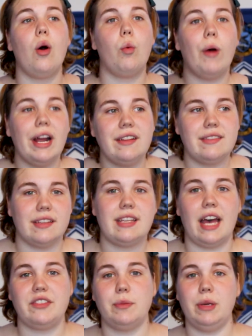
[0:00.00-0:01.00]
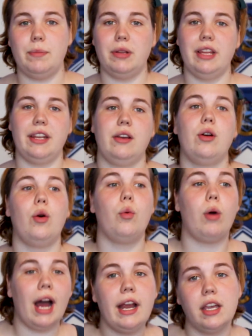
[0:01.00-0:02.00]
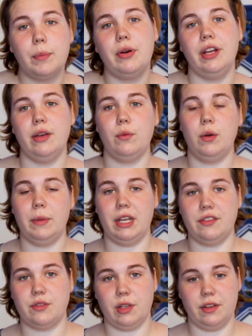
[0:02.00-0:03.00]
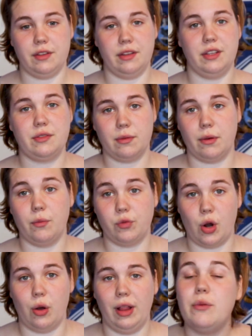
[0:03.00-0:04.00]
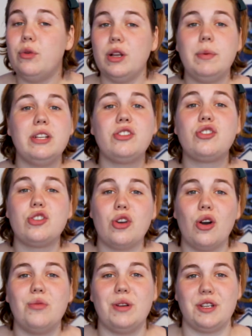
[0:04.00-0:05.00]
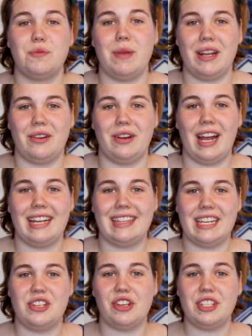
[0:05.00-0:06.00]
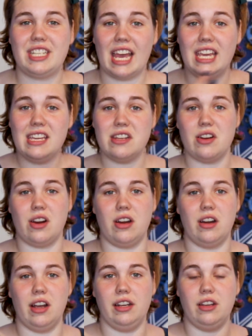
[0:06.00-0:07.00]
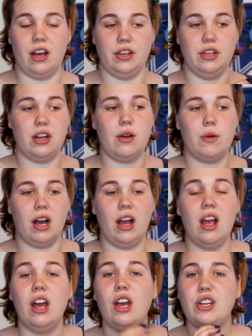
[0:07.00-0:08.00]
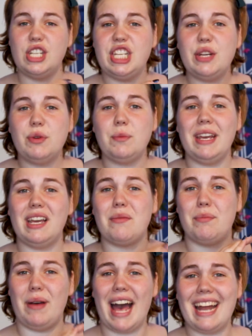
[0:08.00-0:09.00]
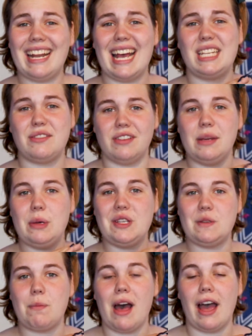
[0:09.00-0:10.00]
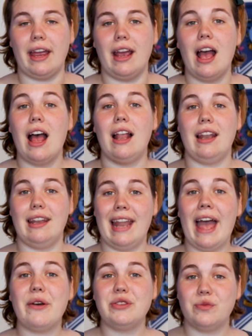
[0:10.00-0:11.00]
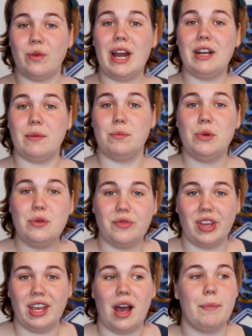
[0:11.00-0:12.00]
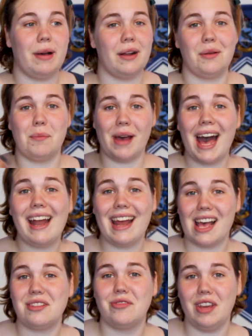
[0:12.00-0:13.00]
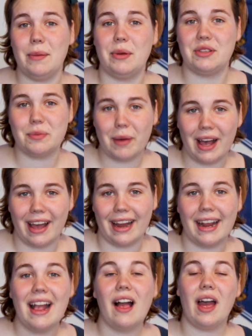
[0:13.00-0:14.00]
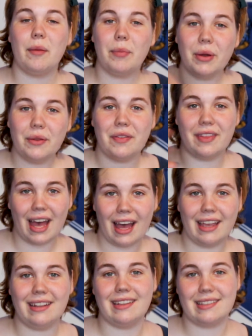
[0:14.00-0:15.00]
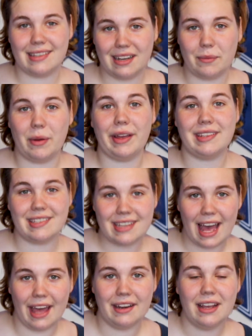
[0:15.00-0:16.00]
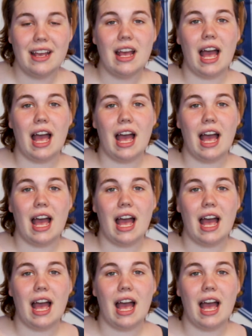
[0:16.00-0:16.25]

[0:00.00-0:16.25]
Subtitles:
Why does this have to be political? Why are you putting a woman in this role? It would have been so much better had they just taken her and gone, you know what? She would make a badass female spy. Let us write a movie about a badass female spy and put that in the cinema instead.